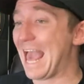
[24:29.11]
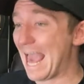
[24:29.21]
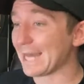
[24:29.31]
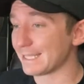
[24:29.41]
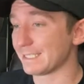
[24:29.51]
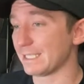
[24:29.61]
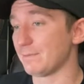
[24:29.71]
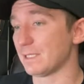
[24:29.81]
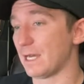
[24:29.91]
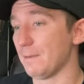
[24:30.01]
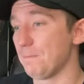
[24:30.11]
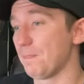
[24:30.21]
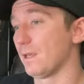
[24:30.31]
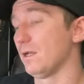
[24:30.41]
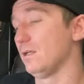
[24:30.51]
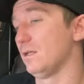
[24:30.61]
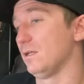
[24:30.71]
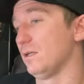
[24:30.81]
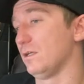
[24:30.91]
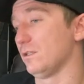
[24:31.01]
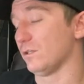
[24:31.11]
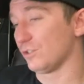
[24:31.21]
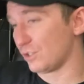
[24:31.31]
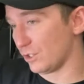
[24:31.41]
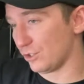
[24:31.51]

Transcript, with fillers: At the same time, there's